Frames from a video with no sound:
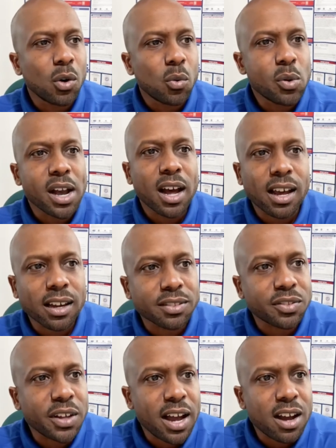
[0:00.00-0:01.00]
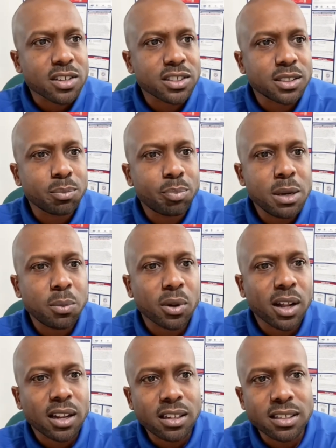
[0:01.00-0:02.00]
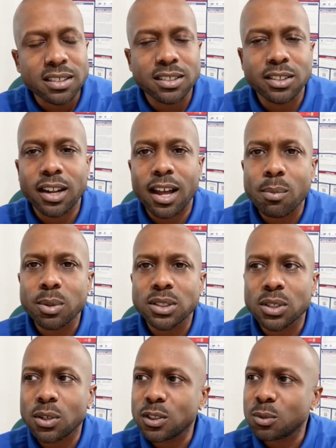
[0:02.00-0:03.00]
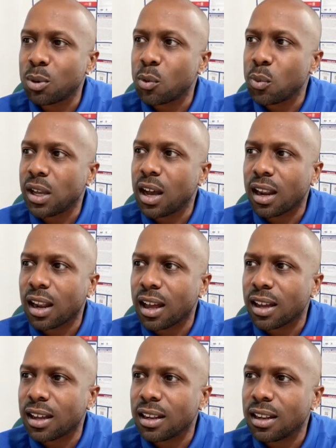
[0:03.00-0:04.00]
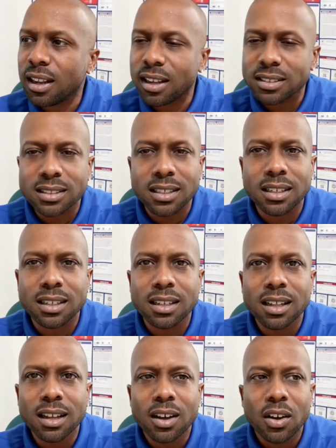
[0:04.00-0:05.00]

We got like a thousand people that listen to the episodes, but we got like less than